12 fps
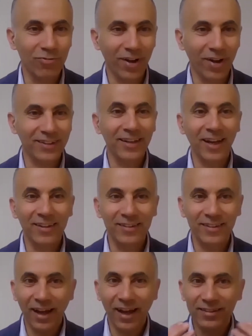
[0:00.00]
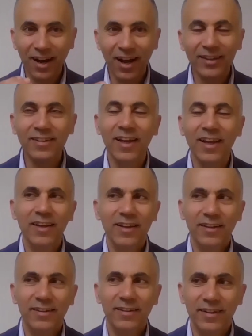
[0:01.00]
In fact, I and I tried
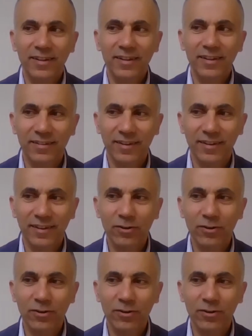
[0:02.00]
It's,